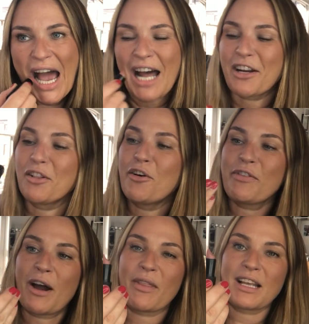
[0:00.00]
And I love
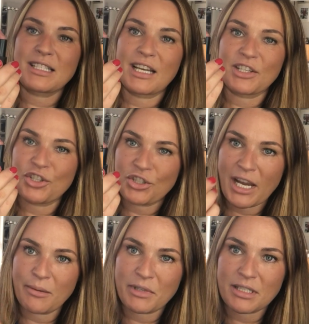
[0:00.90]
how that's like
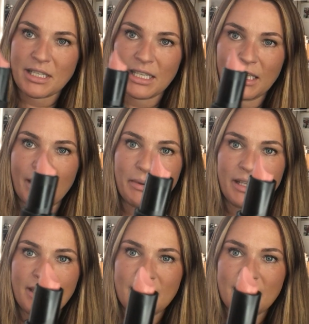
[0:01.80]
shaped to your lip, can you